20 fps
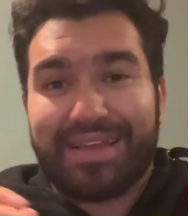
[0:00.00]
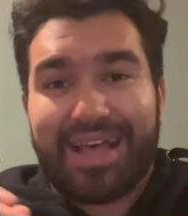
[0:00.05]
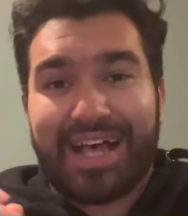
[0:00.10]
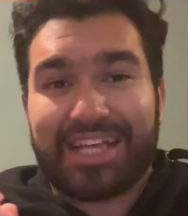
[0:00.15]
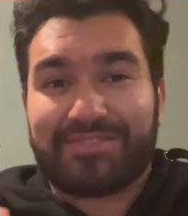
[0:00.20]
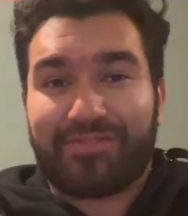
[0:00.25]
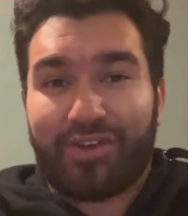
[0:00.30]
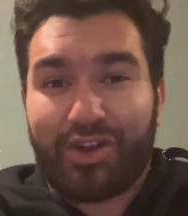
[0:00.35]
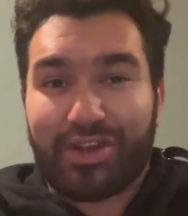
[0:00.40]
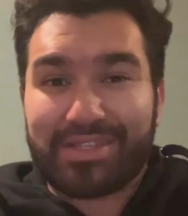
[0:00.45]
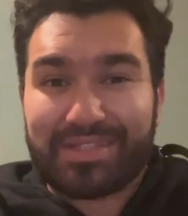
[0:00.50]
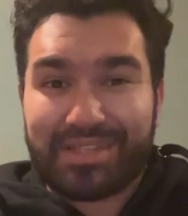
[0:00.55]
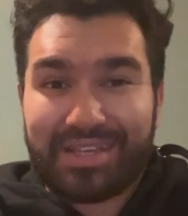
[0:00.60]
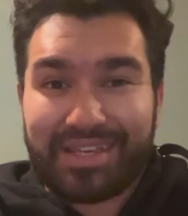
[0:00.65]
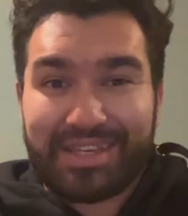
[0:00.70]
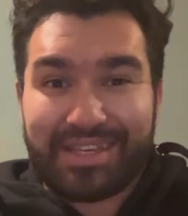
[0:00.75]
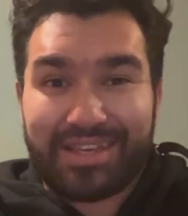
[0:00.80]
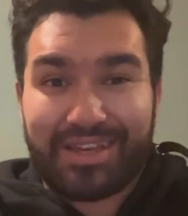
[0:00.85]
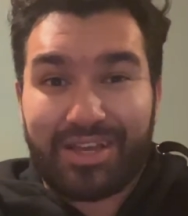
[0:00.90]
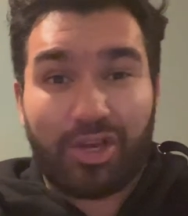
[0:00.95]
As far as,
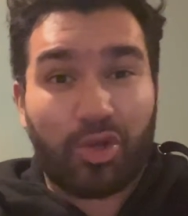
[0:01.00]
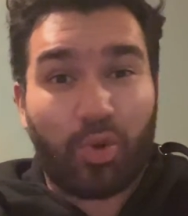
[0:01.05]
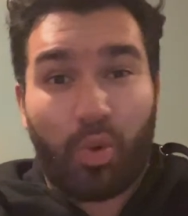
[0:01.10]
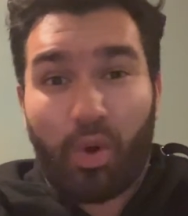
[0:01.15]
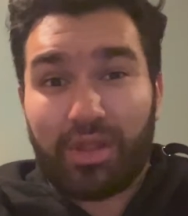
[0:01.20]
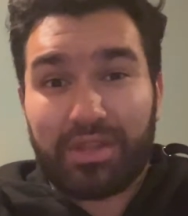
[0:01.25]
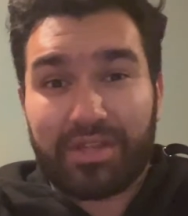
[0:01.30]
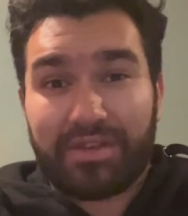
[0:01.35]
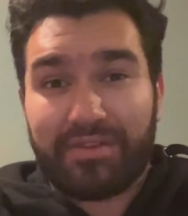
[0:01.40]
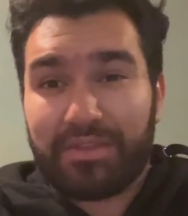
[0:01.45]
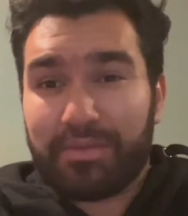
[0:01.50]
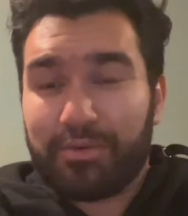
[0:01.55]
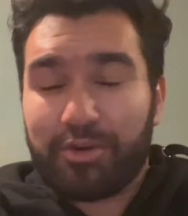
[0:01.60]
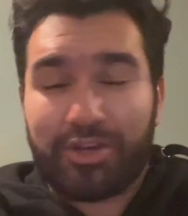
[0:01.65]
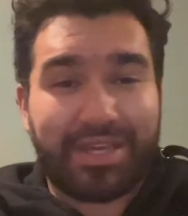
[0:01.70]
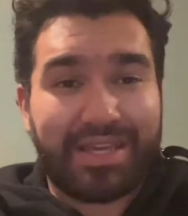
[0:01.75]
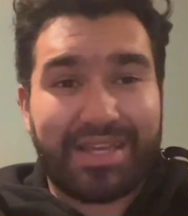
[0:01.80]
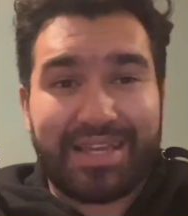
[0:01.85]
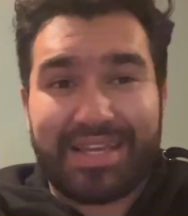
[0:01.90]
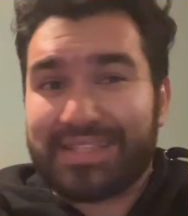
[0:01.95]
like, quality of the
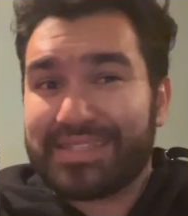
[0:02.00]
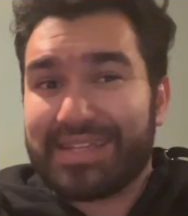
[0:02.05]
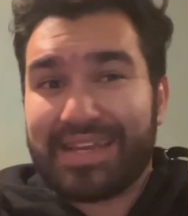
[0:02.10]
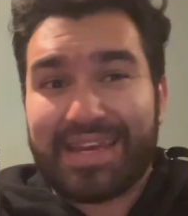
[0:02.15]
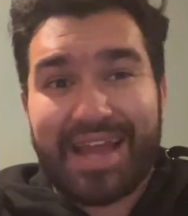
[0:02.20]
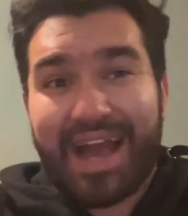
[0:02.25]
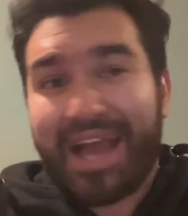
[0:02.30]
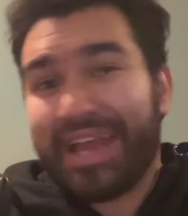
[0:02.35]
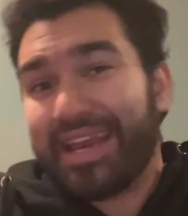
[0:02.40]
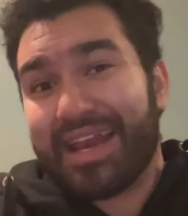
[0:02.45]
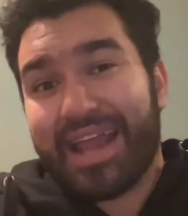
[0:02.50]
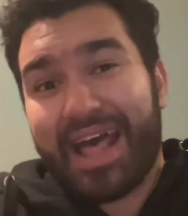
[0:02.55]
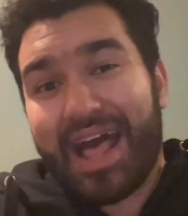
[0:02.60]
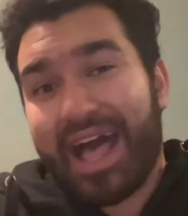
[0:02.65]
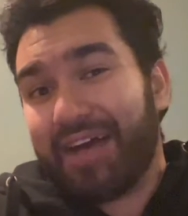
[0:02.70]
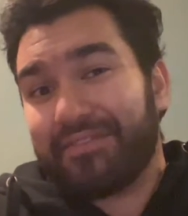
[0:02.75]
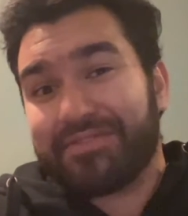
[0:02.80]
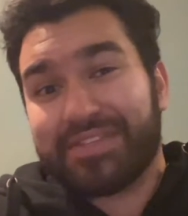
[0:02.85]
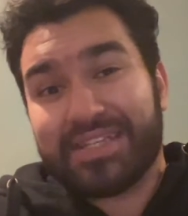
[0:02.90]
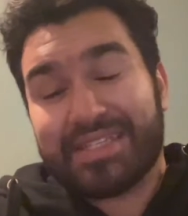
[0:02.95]
book, it's a
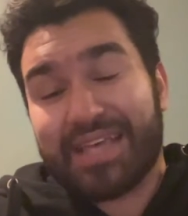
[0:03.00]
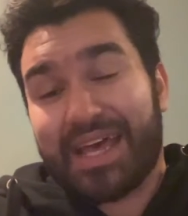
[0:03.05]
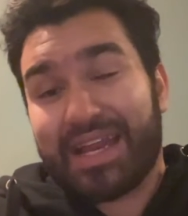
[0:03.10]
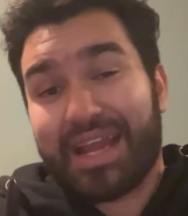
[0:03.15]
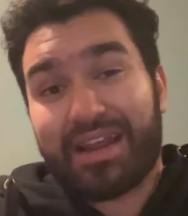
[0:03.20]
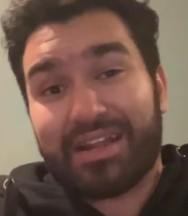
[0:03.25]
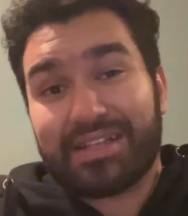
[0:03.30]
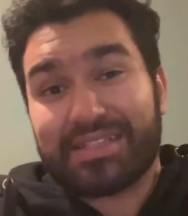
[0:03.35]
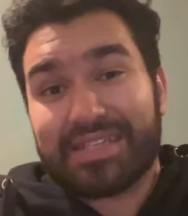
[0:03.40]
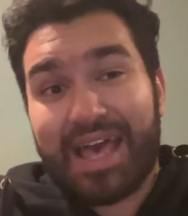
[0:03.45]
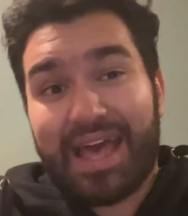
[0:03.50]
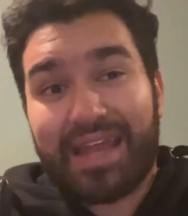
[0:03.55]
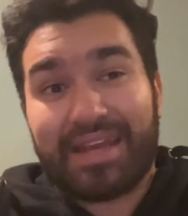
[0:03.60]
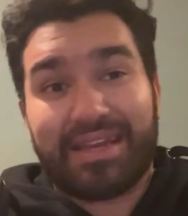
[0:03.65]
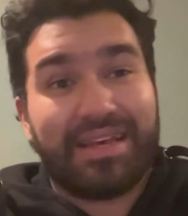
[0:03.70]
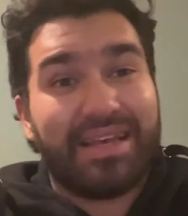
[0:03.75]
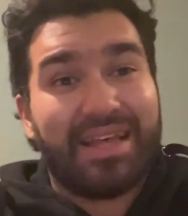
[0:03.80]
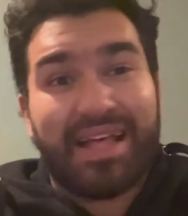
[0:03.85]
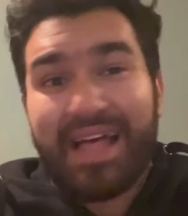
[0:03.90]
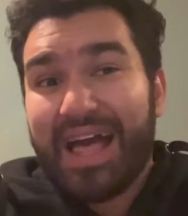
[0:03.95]
9.5 to 10 out of
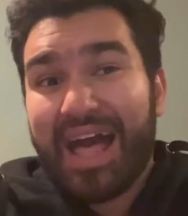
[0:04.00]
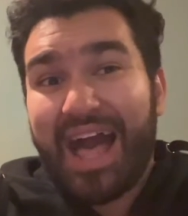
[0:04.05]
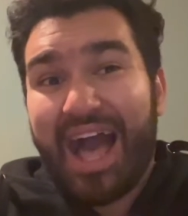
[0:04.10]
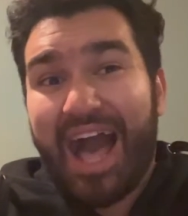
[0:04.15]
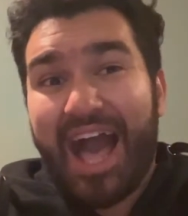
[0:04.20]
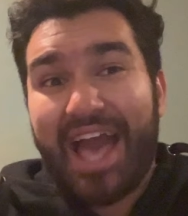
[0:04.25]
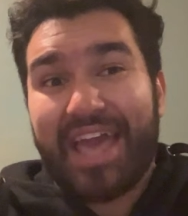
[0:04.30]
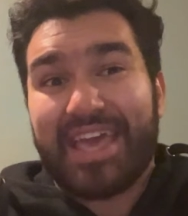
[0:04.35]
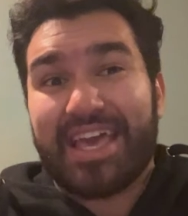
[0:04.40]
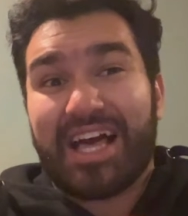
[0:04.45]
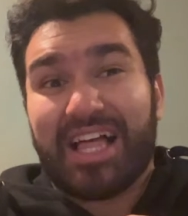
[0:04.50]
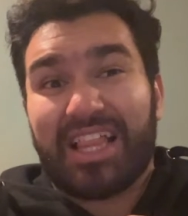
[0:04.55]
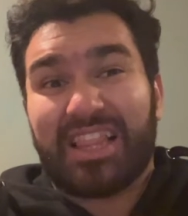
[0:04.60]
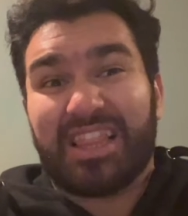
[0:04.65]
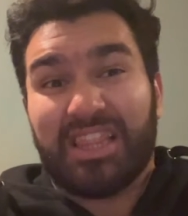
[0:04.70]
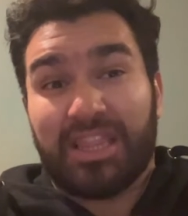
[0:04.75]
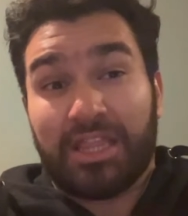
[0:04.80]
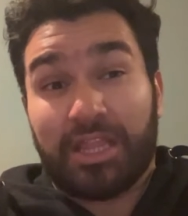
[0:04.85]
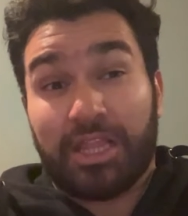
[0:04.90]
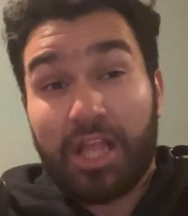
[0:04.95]
10. I
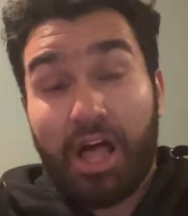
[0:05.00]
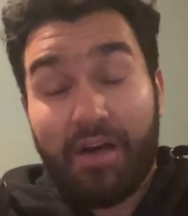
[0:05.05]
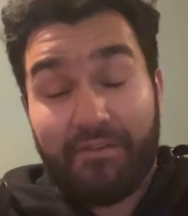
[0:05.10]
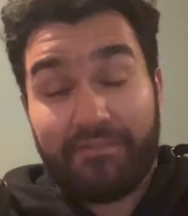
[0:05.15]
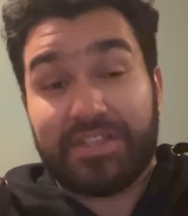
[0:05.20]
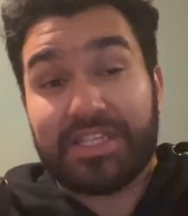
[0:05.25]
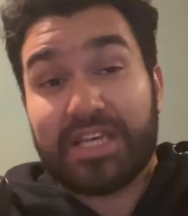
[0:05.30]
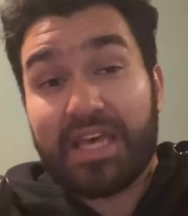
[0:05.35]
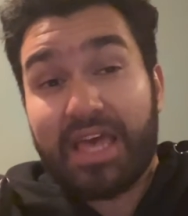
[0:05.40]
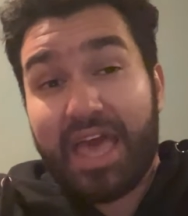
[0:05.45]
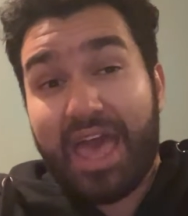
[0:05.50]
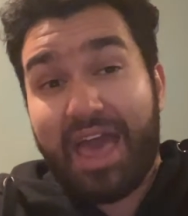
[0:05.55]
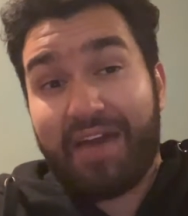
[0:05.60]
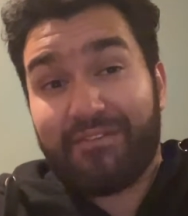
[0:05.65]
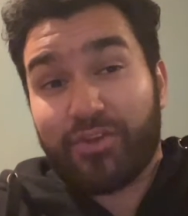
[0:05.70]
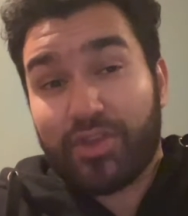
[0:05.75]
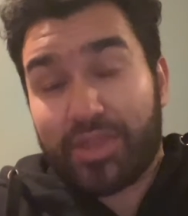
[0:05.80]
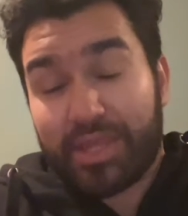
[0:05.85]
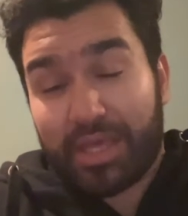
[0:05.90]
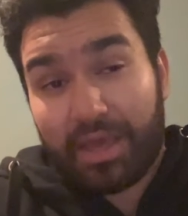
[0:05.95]
loved
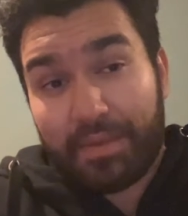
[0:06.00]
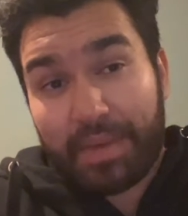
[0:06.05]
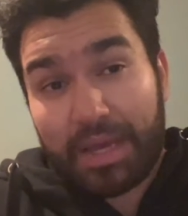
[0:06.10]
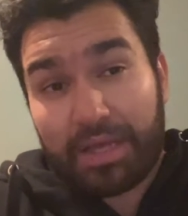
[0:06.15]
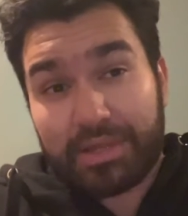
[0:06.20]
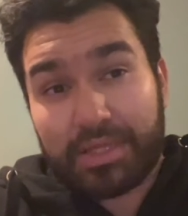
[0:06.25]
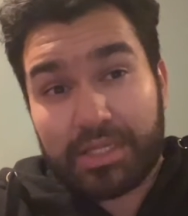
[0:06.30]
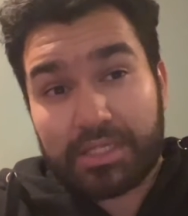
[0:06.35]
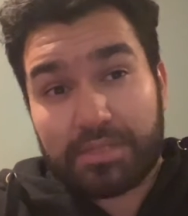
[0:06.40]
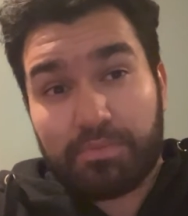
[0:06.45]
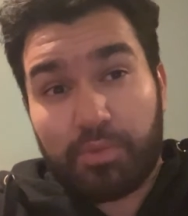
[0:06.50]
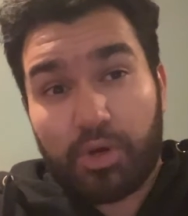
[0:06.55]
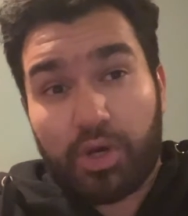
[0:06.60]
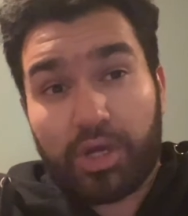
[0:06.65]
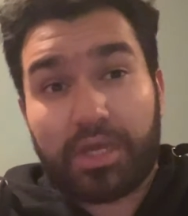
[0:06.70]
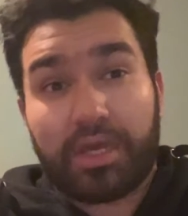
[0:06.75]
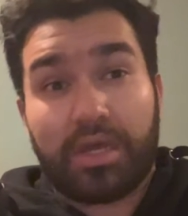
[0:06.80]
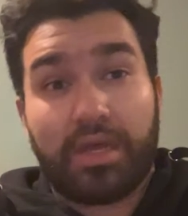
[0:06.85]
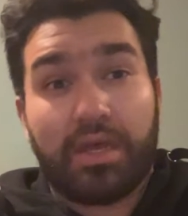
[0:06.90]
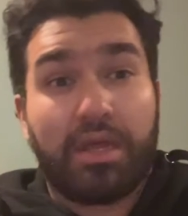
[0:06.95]
everything about this
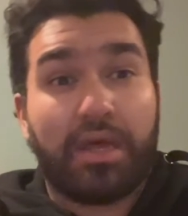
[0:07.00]
book.